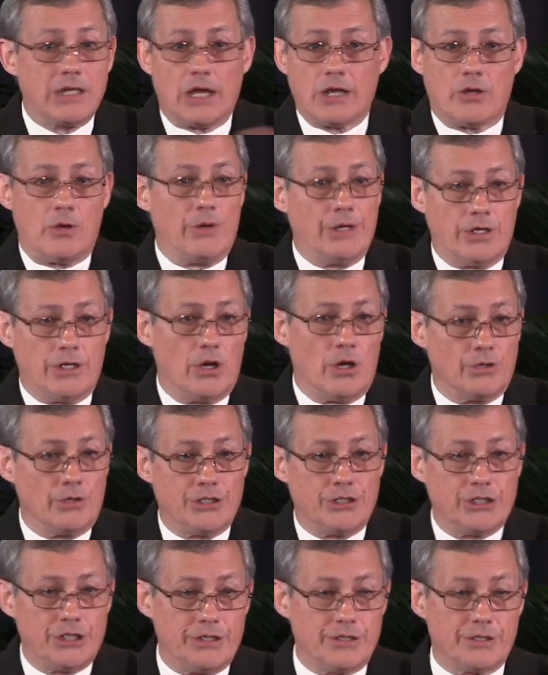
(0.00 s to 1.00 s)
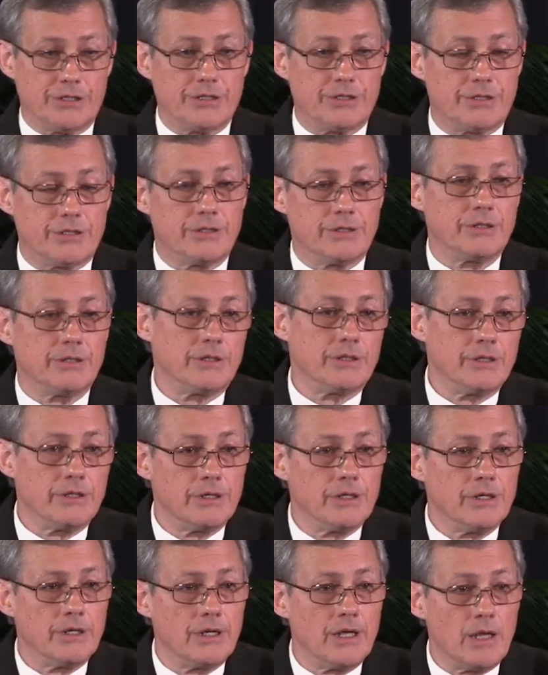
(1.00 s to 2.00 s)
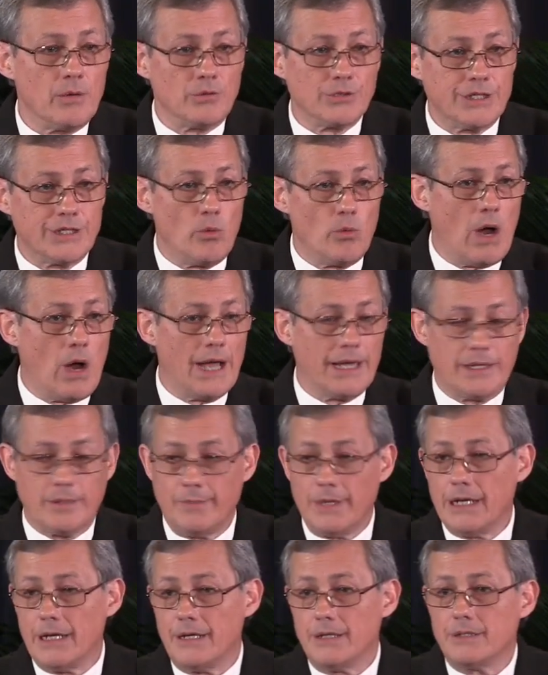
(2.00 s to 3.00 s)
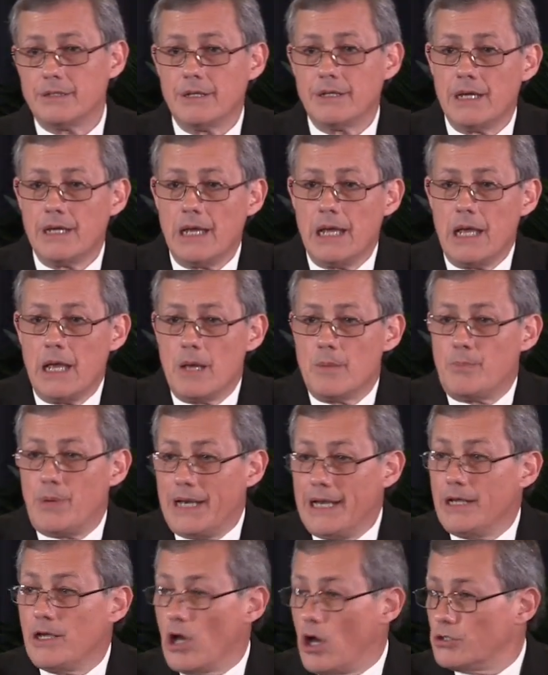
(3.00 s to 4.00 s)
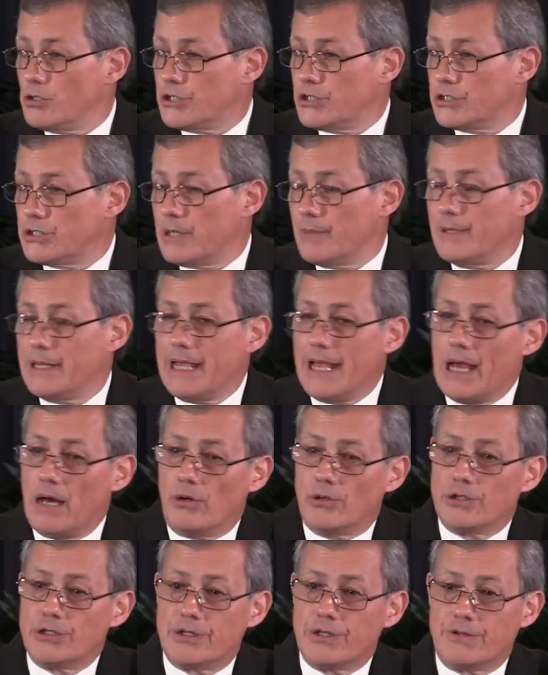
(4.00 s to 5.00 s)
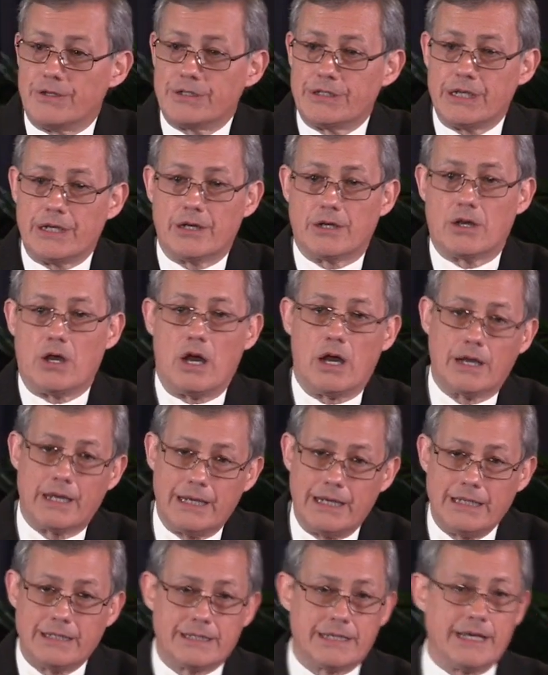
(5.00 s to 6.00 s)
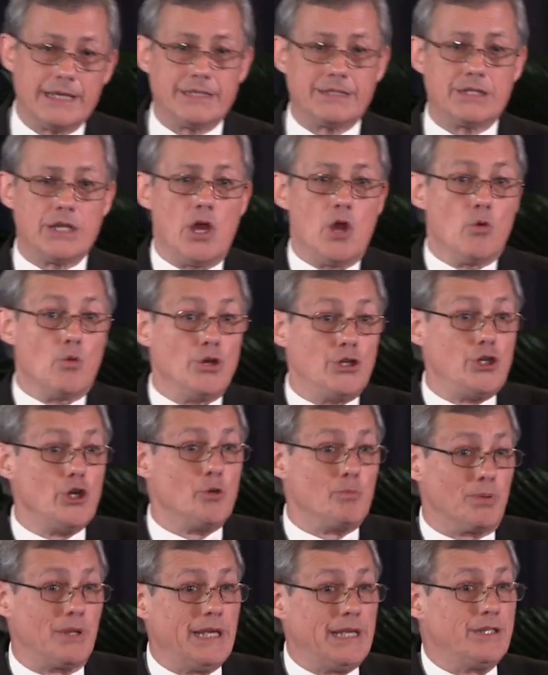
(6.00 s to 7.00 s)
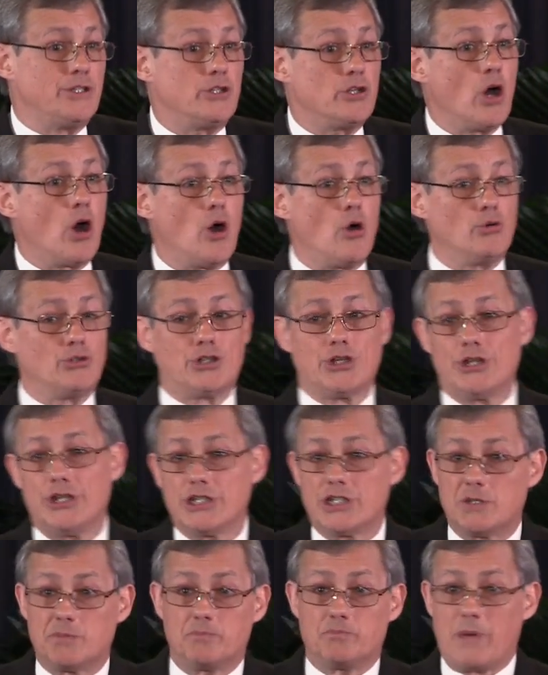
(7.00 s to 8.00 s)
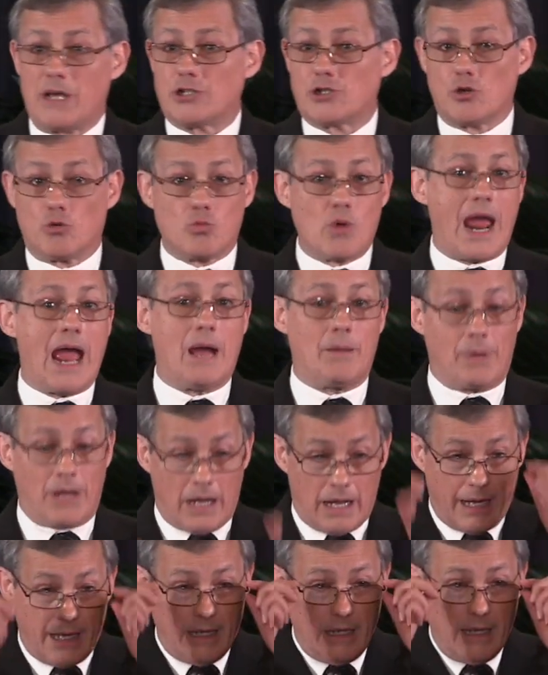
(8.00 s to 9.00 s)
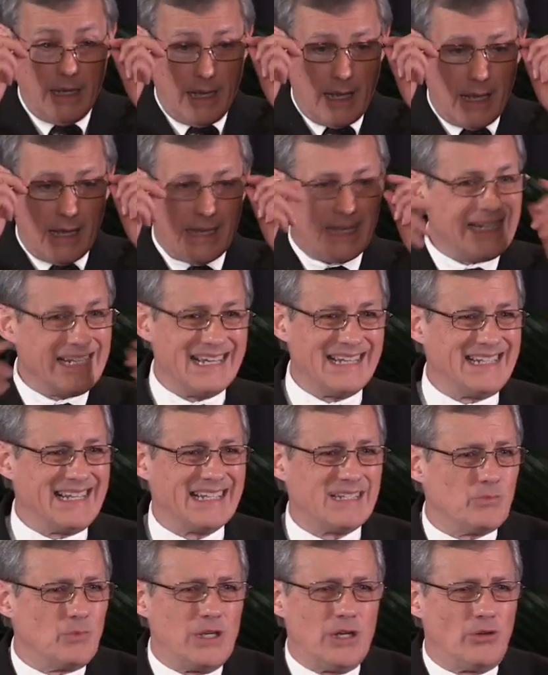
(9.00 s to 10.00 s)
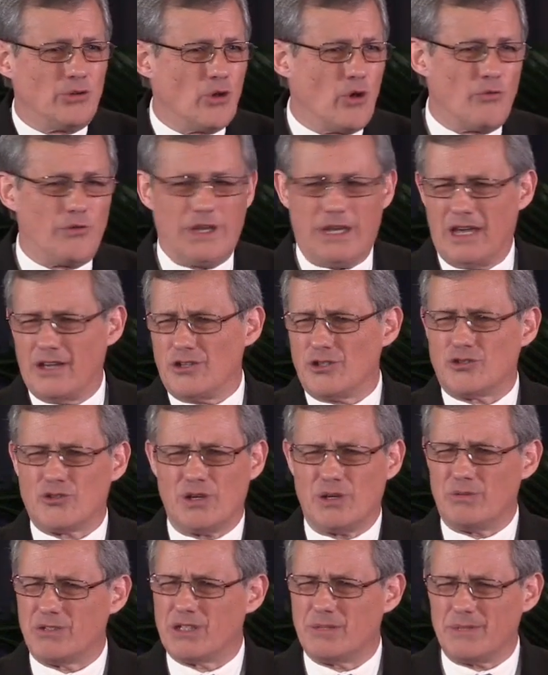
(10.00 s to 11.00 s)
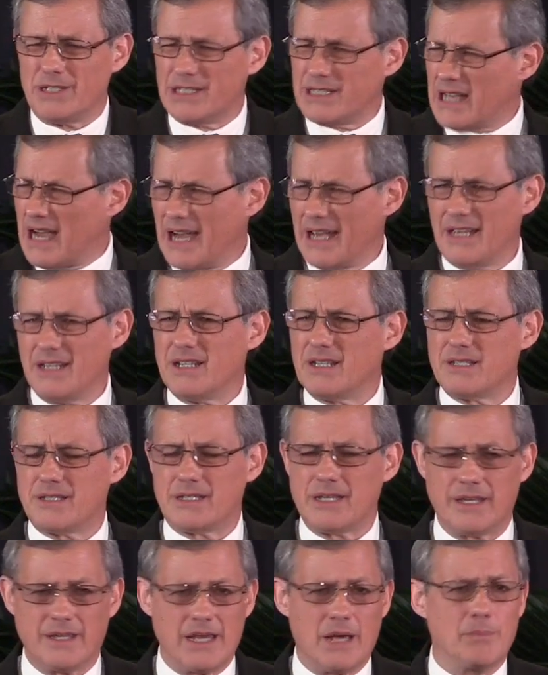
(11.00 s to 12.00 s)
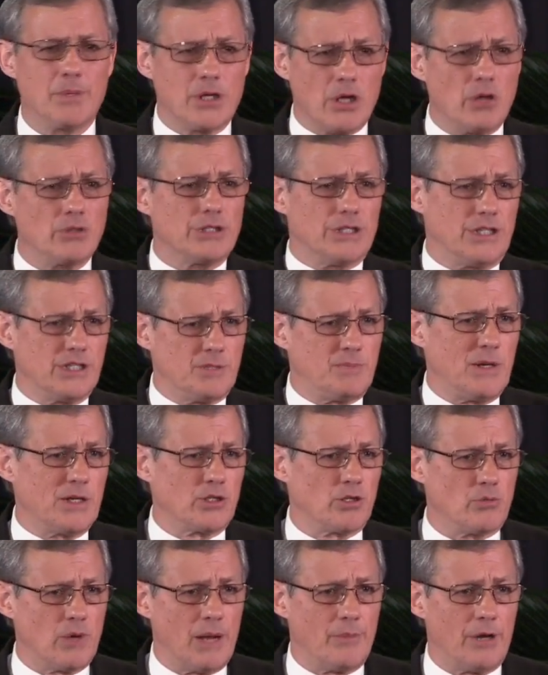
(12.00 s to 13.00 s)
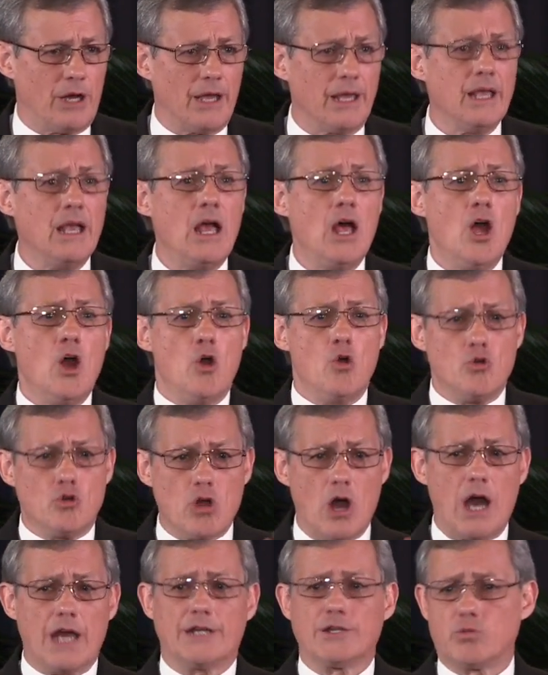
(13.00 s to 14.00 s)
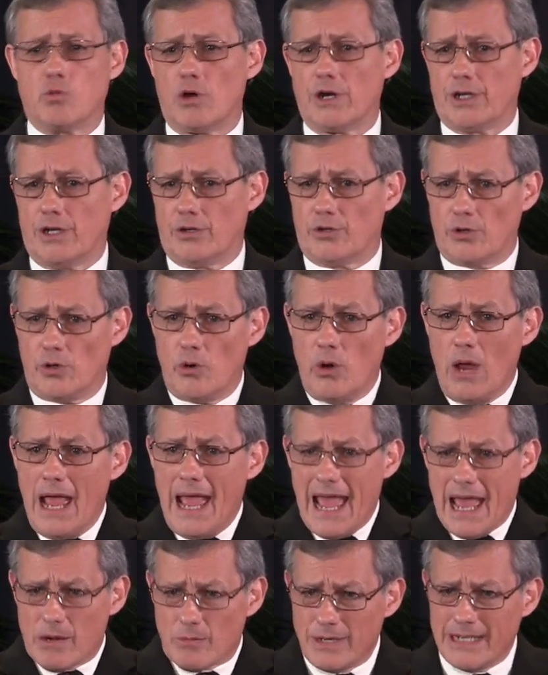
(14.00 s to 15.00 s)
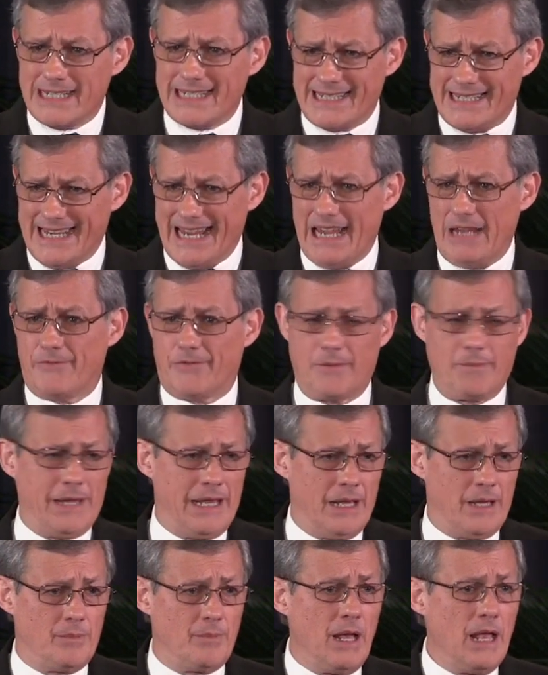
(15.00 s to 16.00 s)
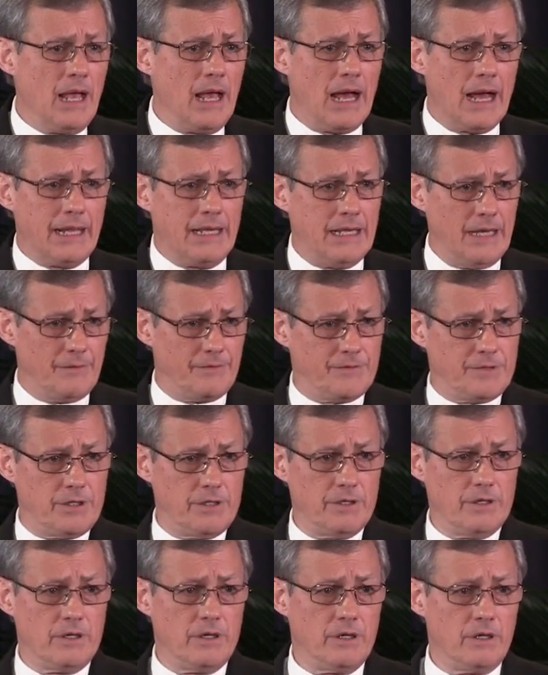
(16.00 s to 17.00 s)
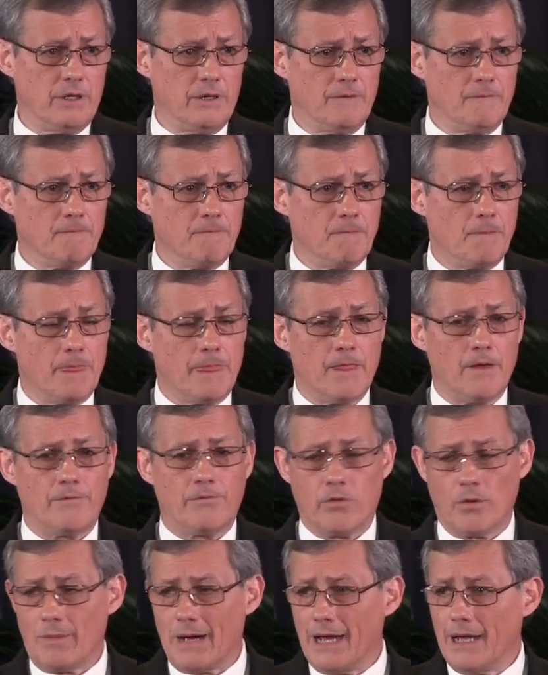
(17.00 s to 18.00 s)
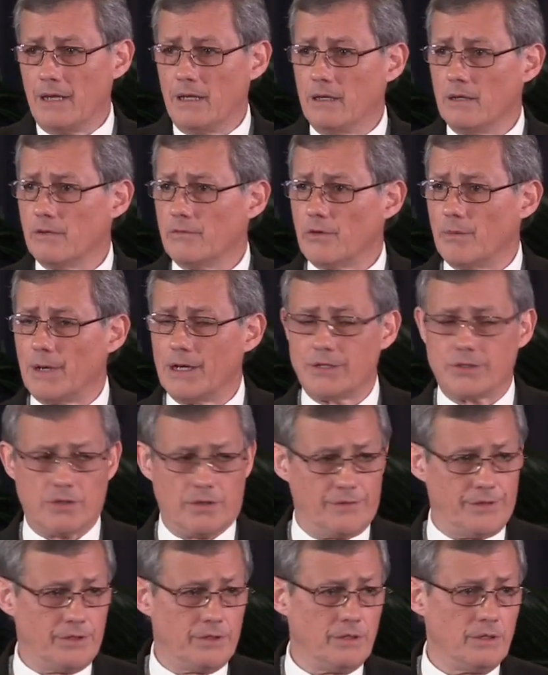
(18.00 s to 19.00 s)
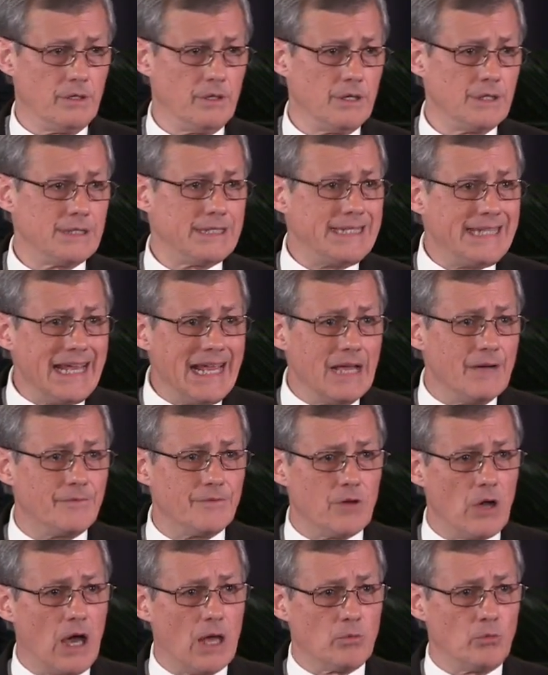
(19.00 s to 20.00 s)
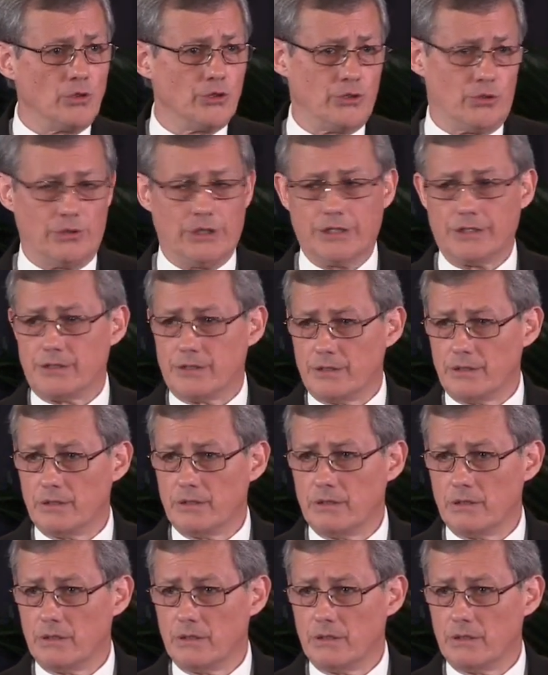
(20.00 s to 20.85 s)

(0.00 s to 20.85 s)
not going to go to Jesus, and we'll see why in a minute. But he goes to some of the elders of the synagogue and he says, Would you please go to this special rabbi? It, it doesn't, we don't know if he understood he was the Messiah. It doesn't say that. But go to the special rabbi who God is working through and receive from him a gift for my, for my servant. See if God will do this.